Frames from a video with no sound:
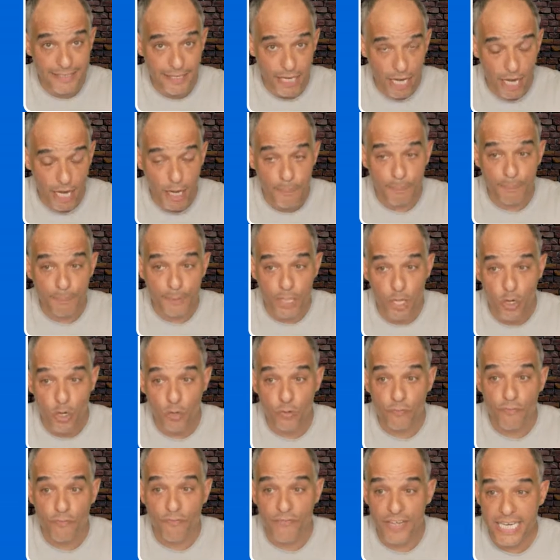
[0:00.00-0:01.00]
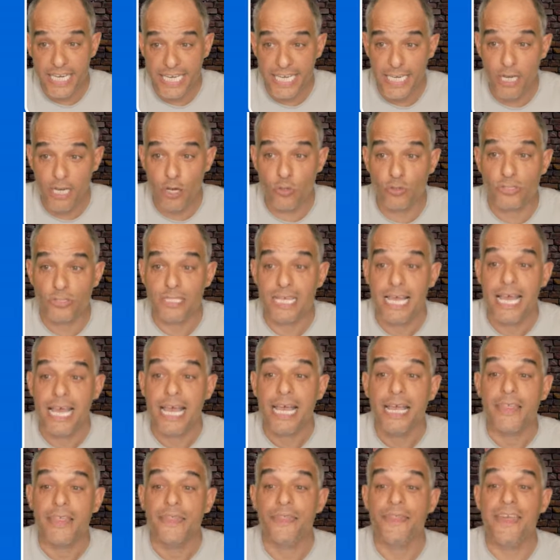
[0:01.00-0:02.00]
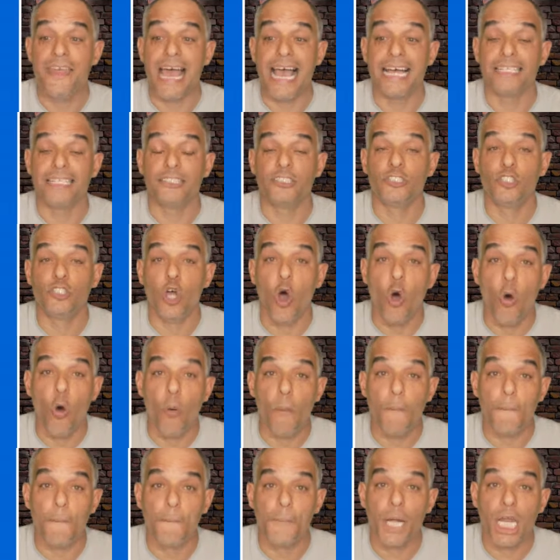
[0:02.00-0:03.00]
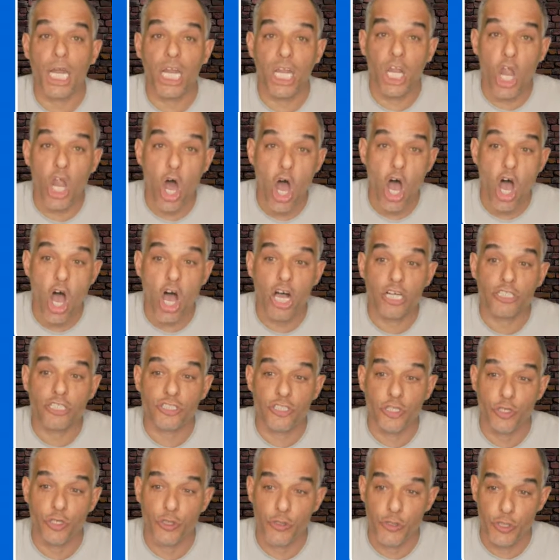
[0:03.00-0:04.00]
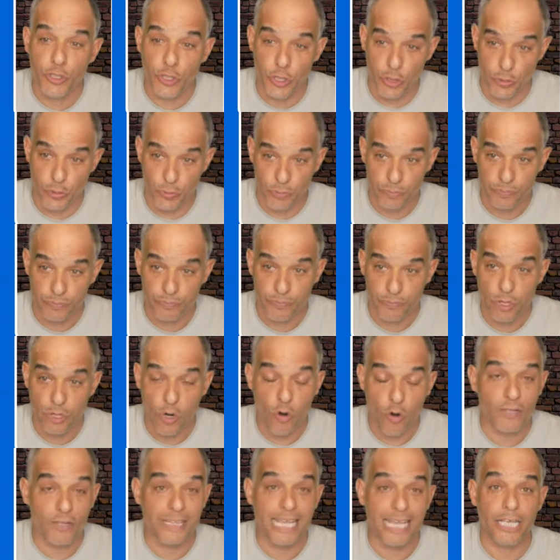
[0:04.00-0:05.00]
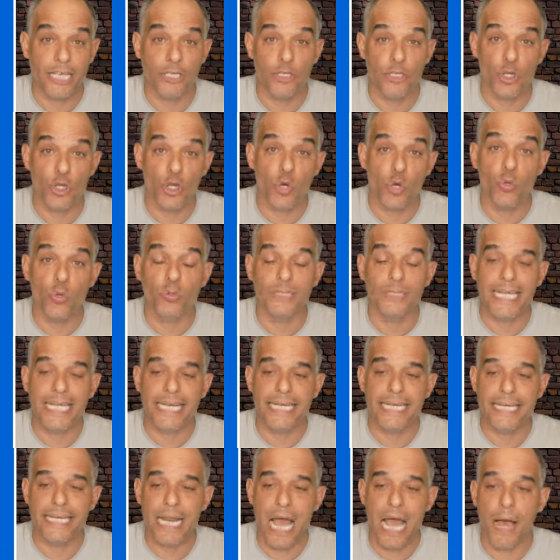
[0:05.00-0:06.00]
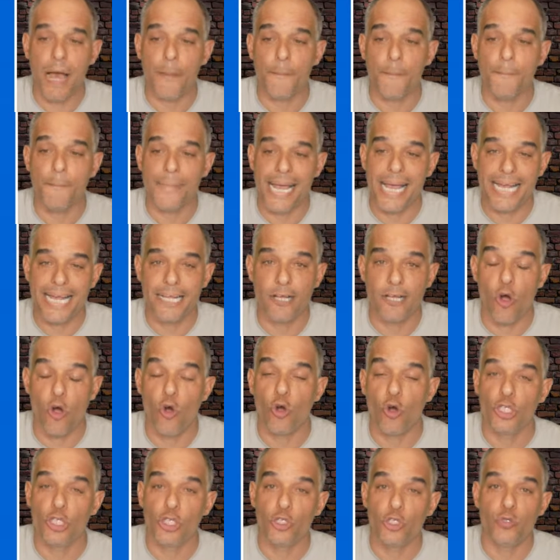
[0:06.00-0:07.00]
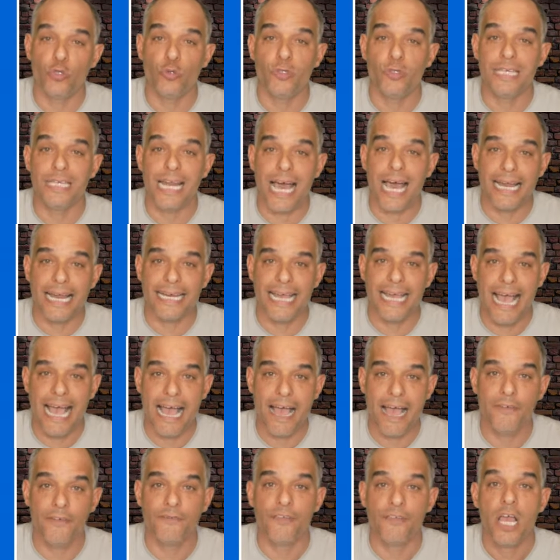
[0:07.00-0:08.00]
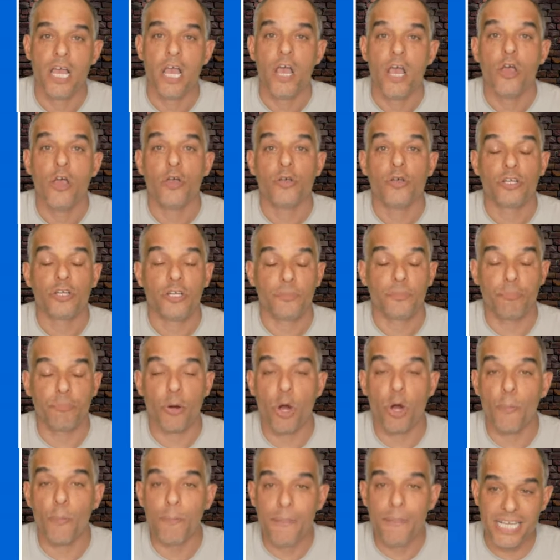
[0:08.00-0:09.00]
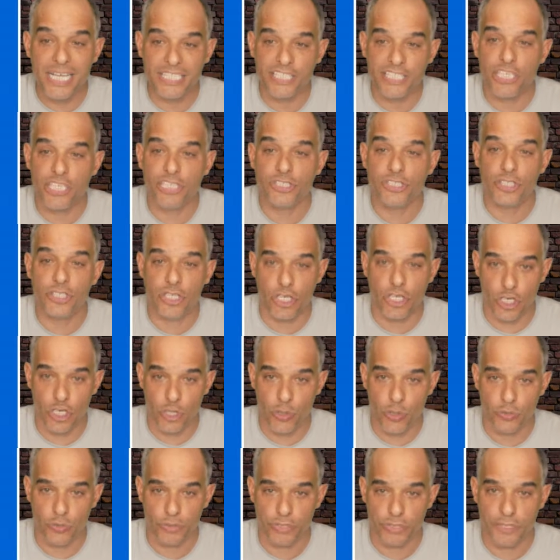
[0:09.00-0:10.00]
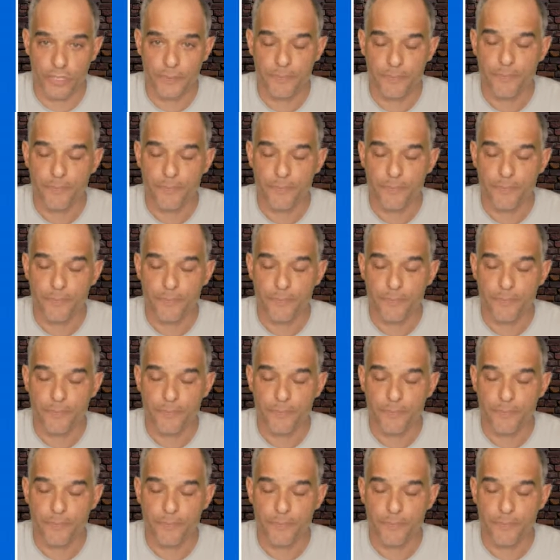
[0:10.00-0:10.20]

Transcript: upload videos that don't belong to you or that you did not make or you do not have permission to use.